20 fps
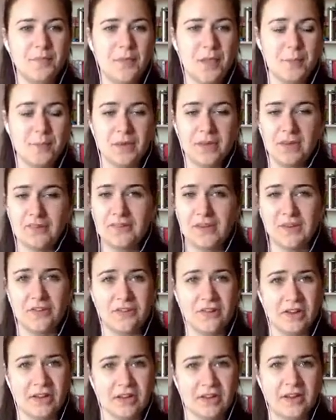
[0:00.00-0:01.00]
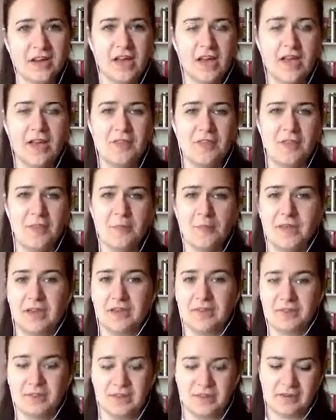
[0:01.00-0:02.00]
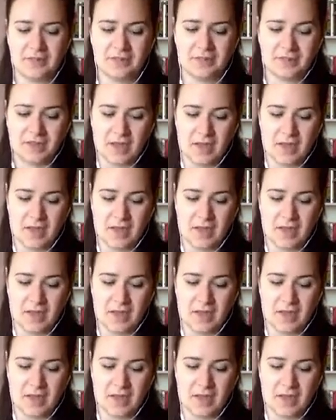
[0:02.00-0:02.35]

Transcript: But essentially, the biggest things